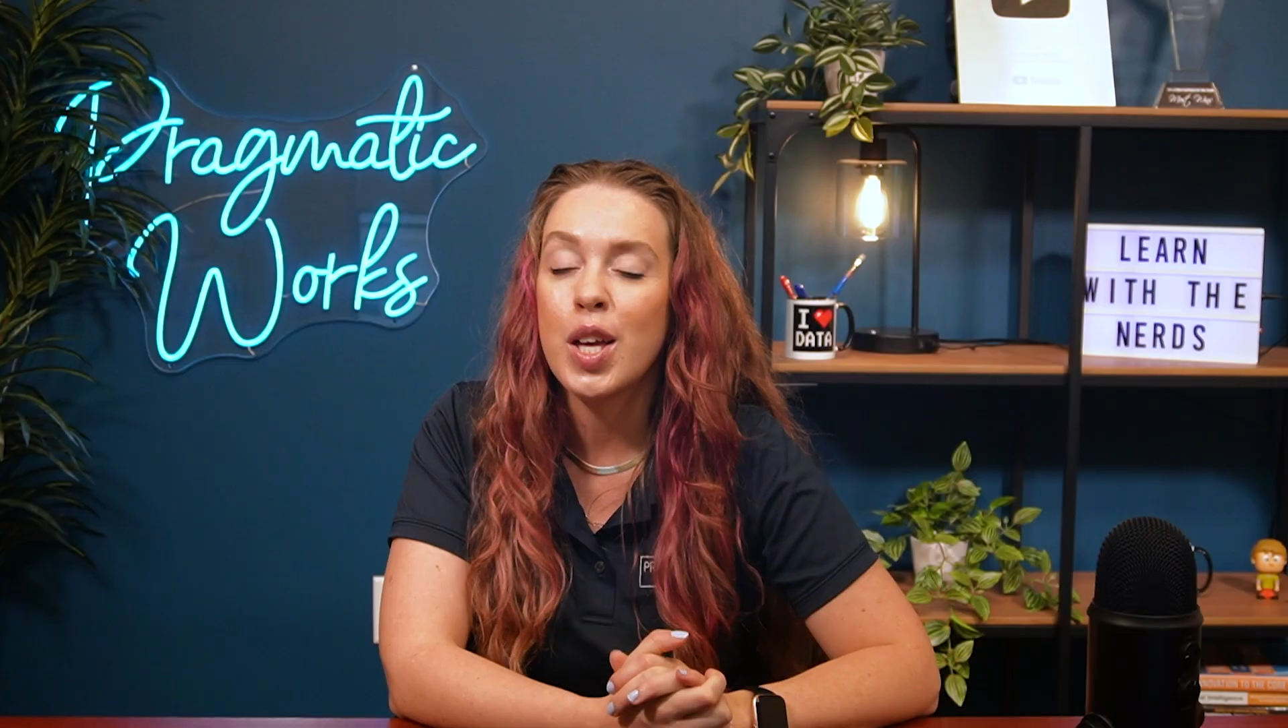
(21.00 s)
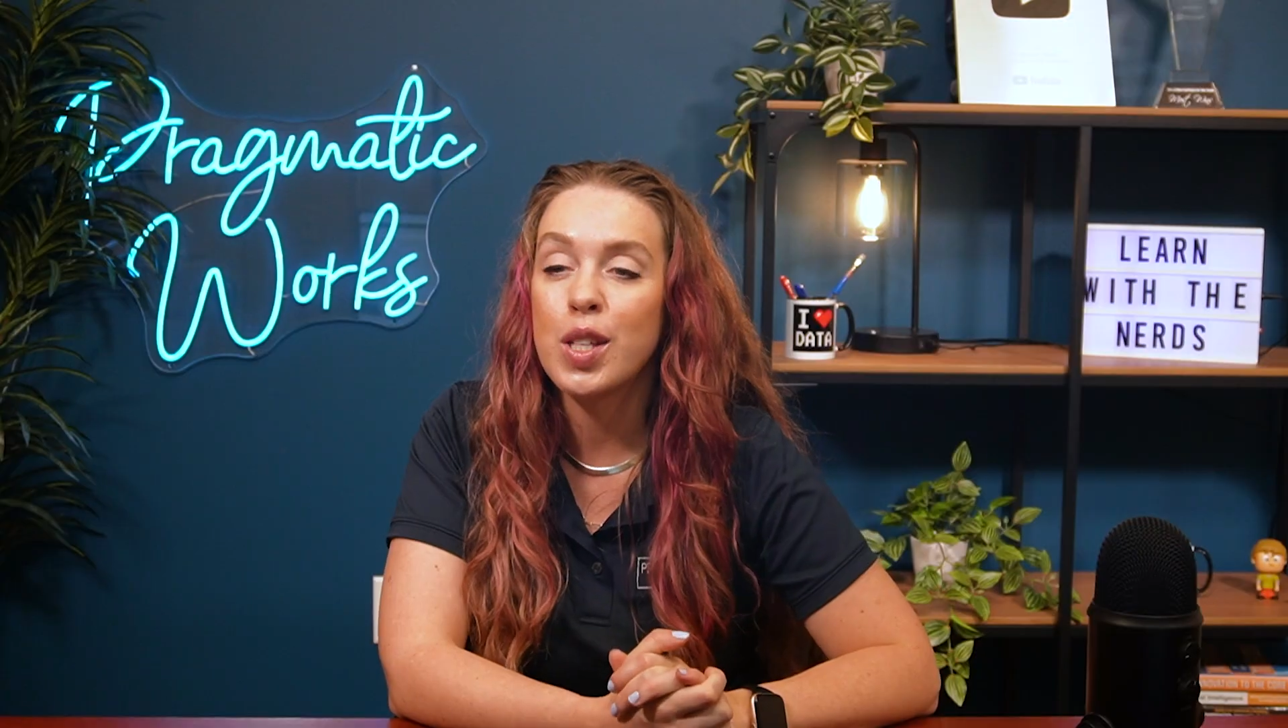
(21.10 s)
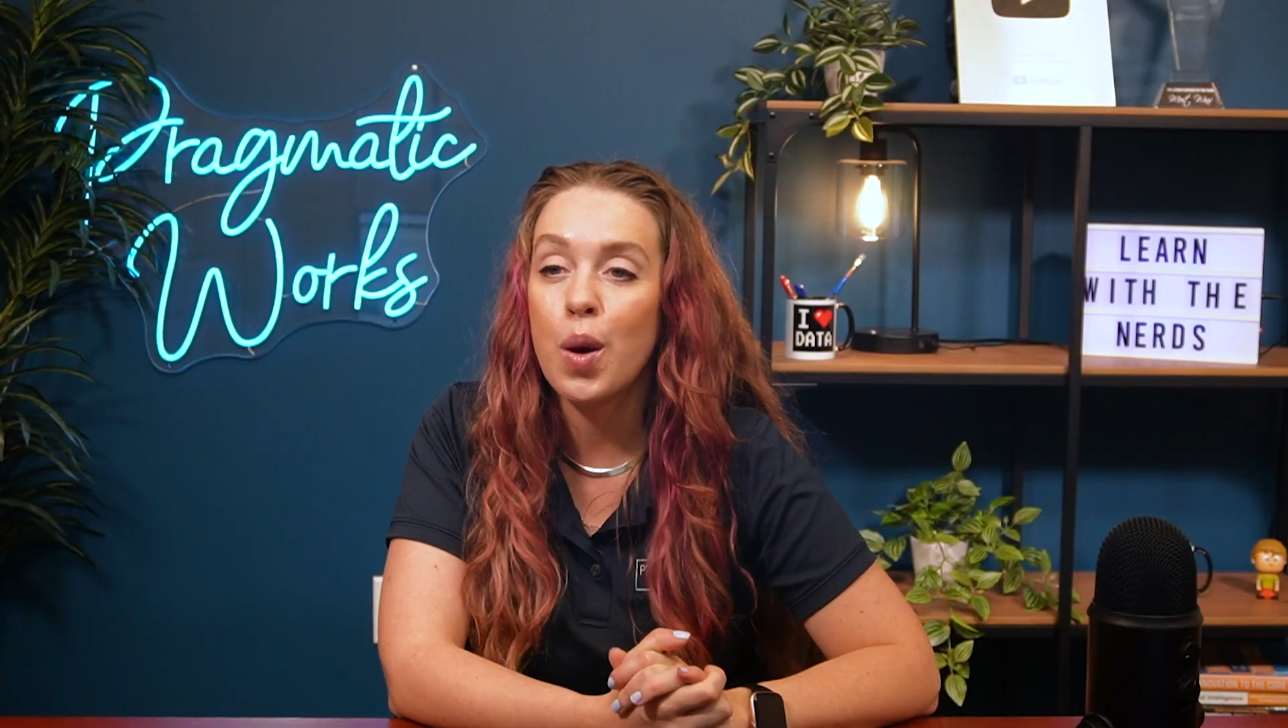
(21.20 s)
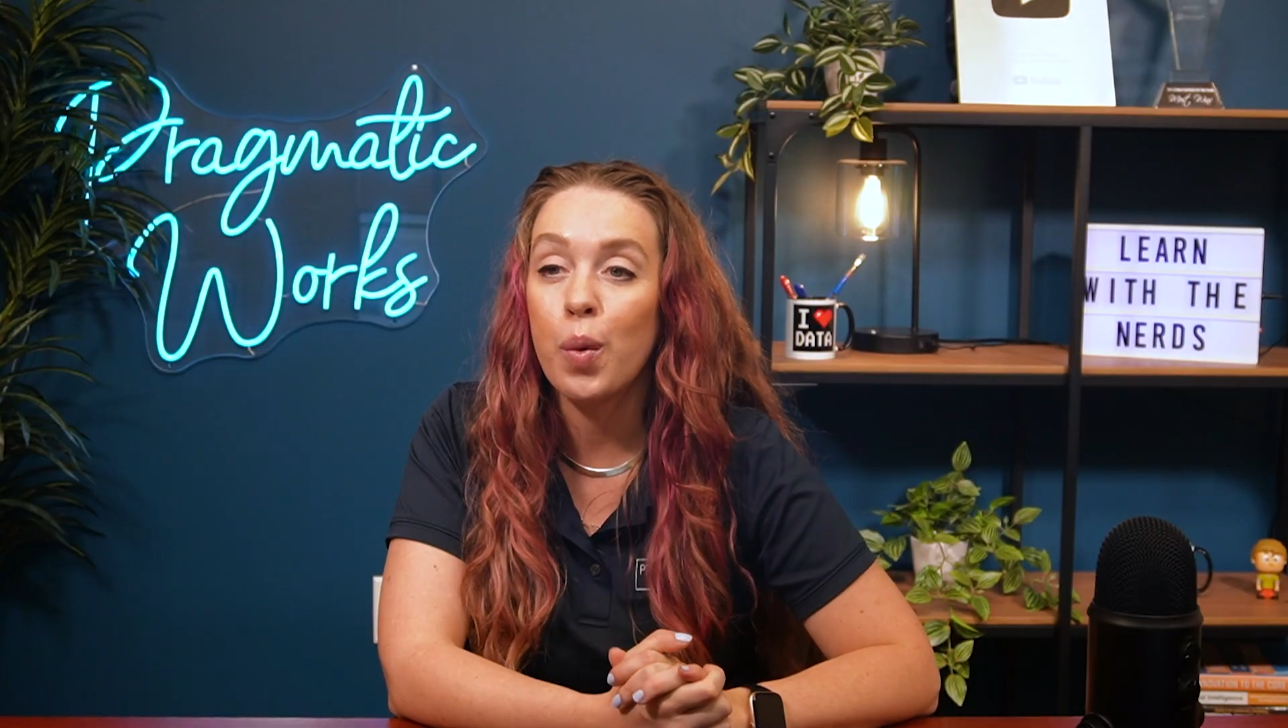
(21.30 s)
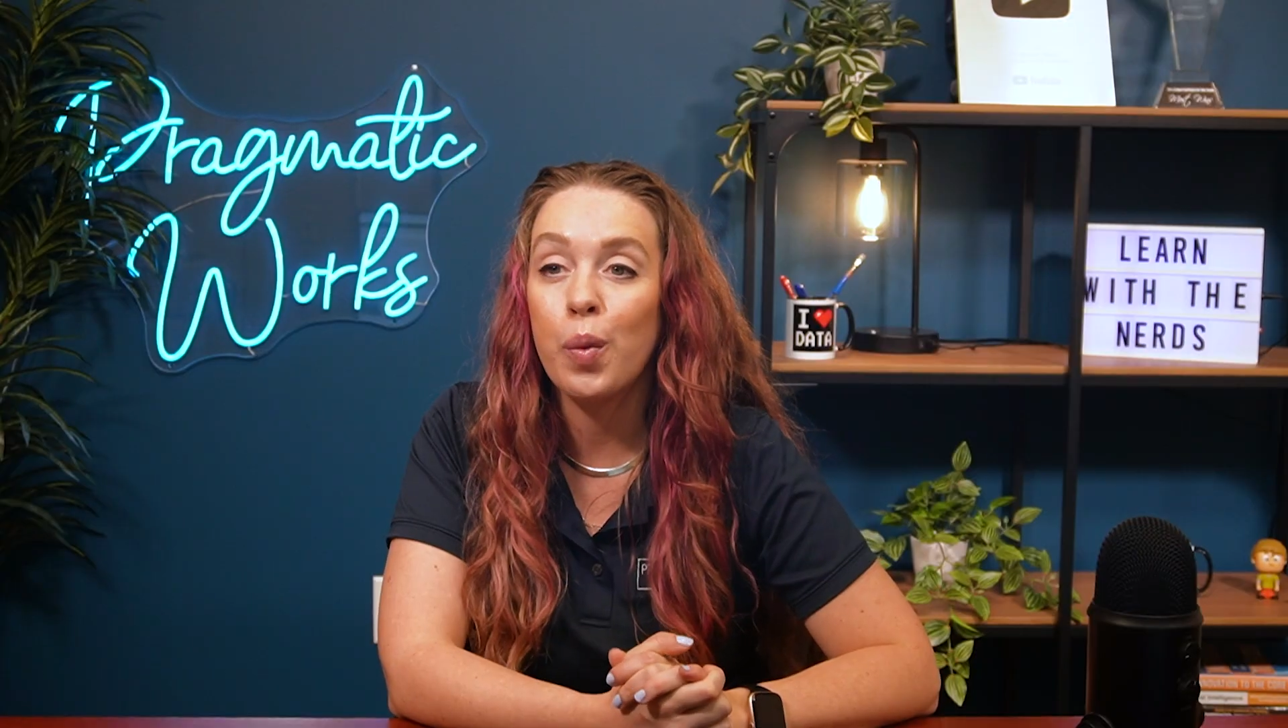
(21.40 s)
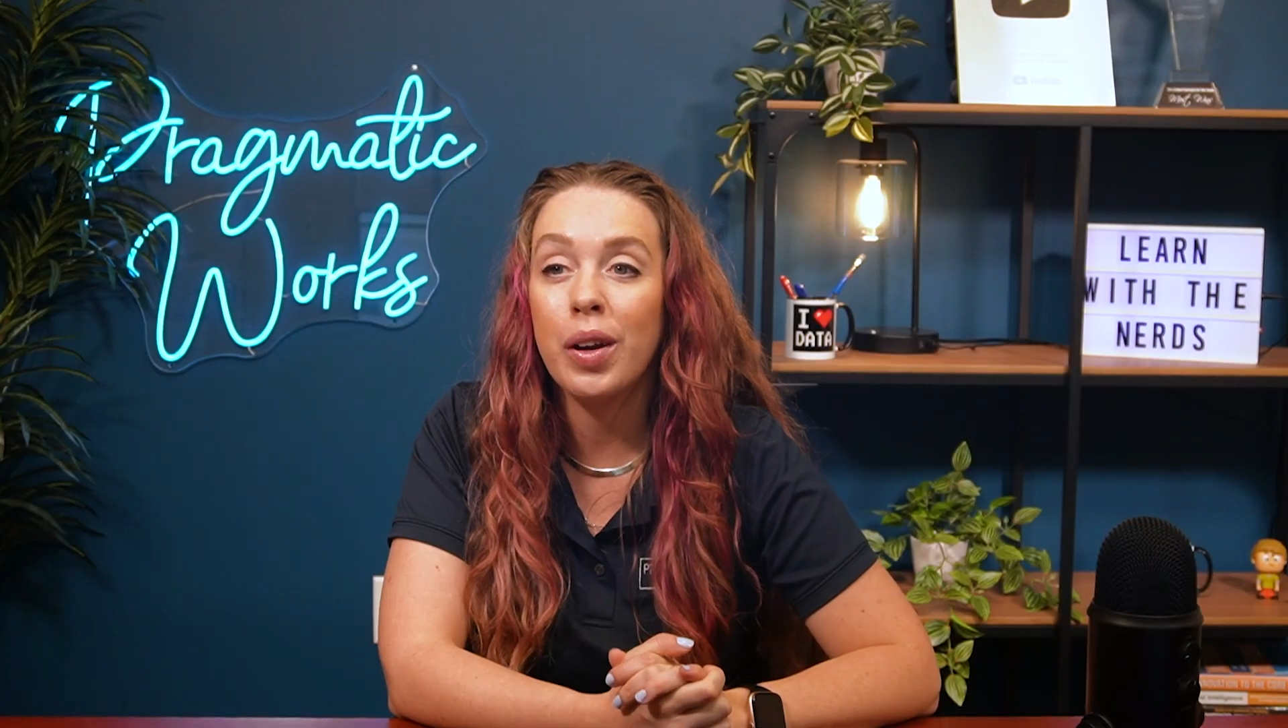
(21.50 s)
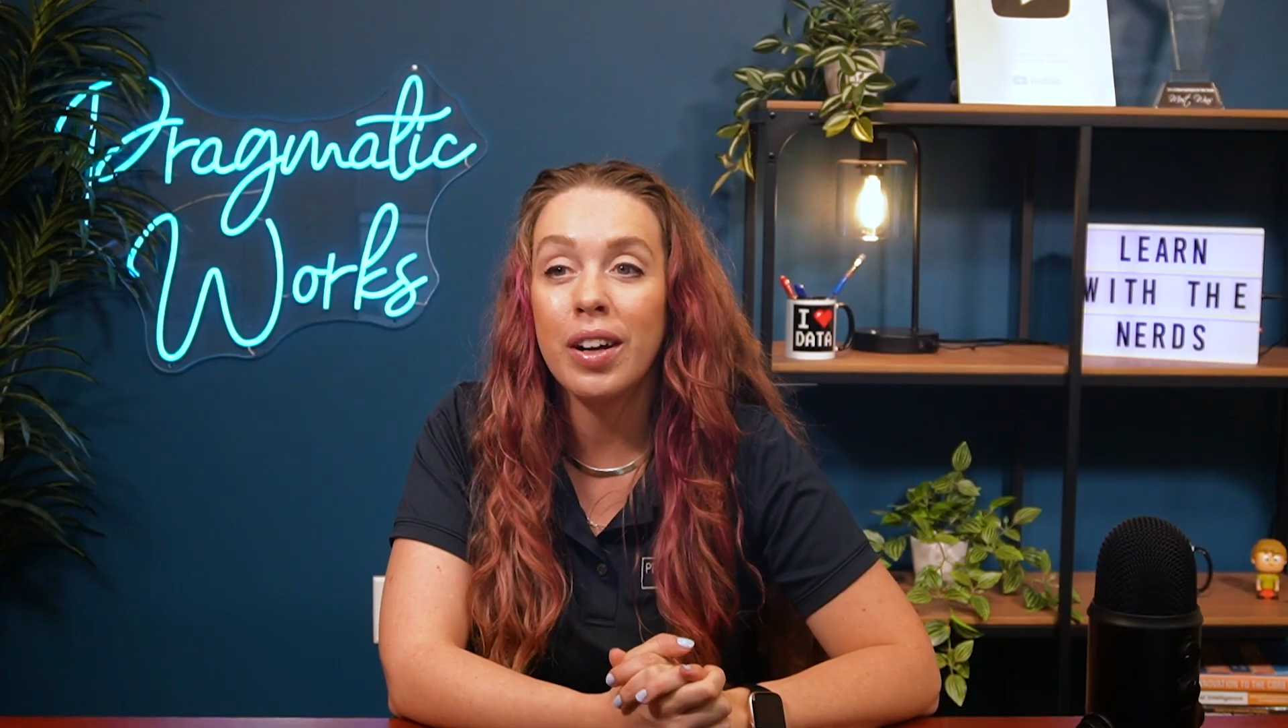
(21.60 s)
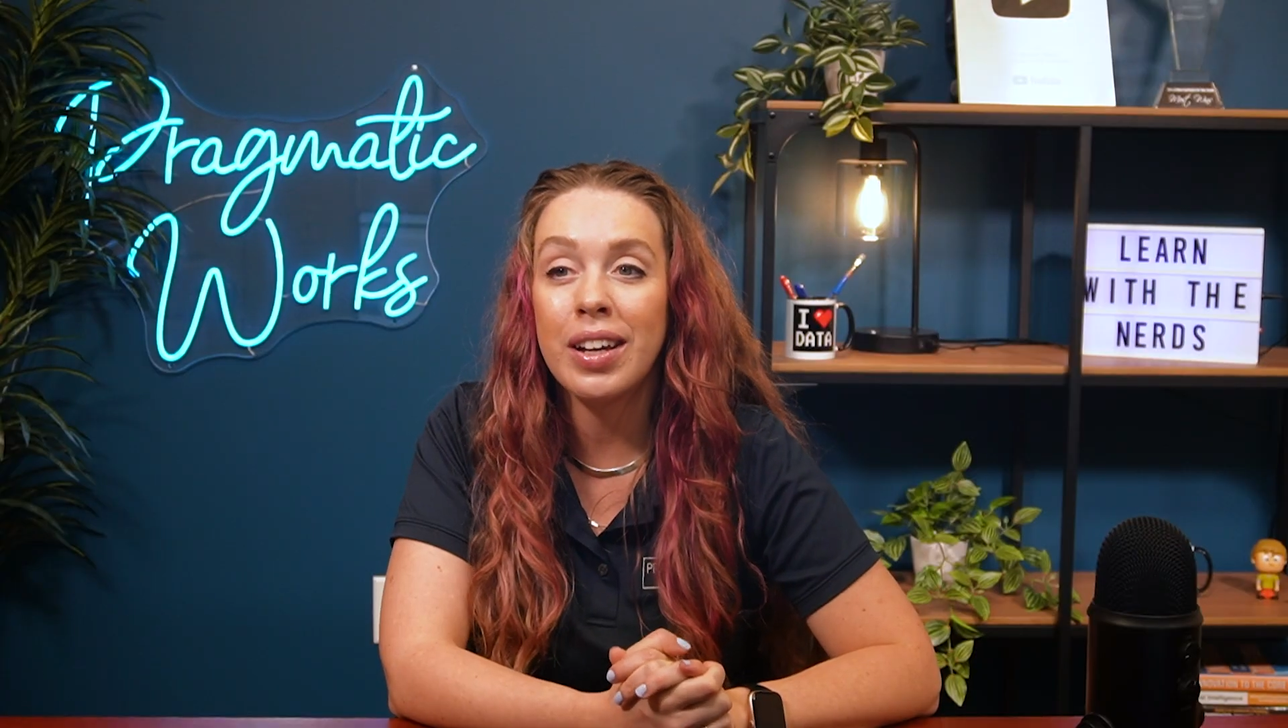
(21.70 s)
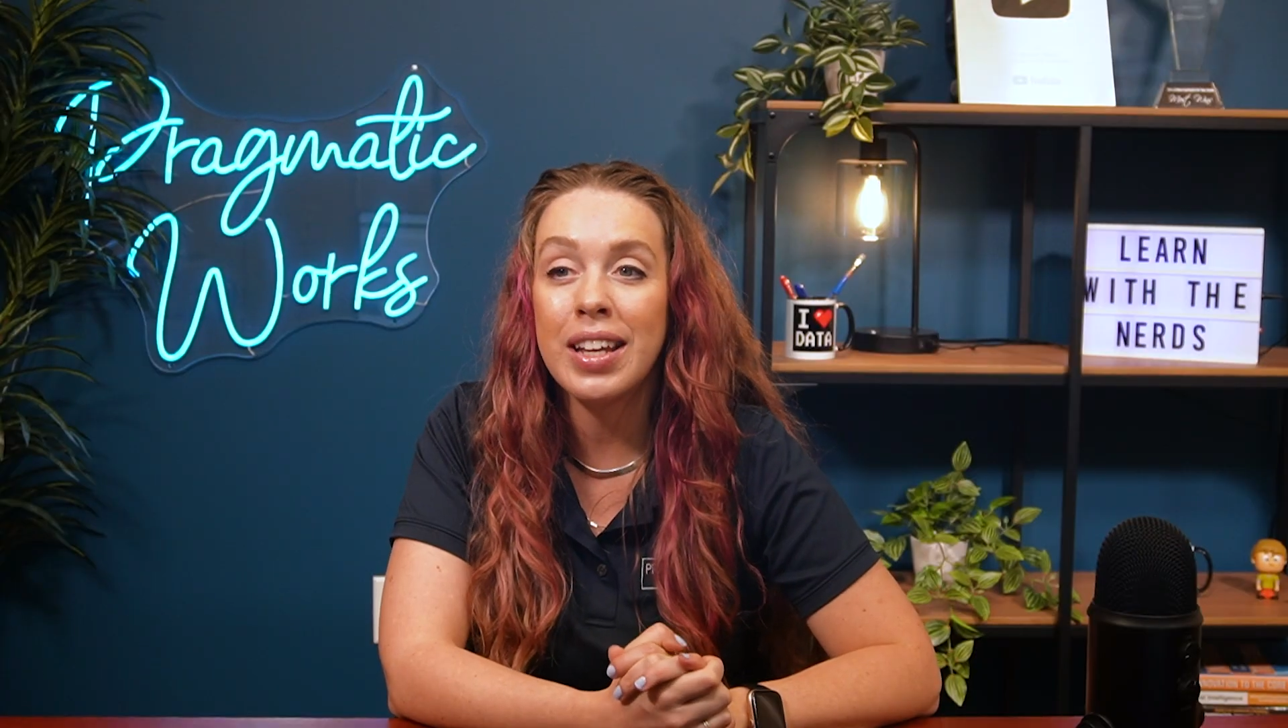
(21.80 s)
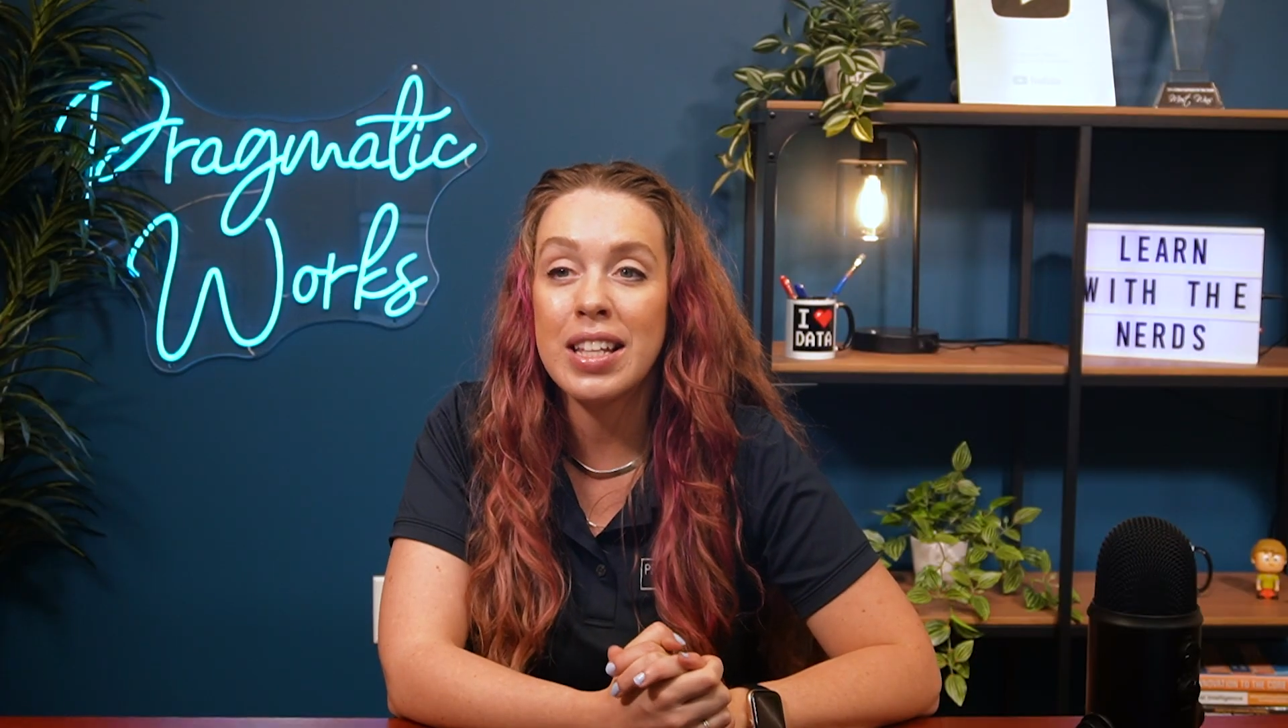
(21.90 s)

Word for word: So we're going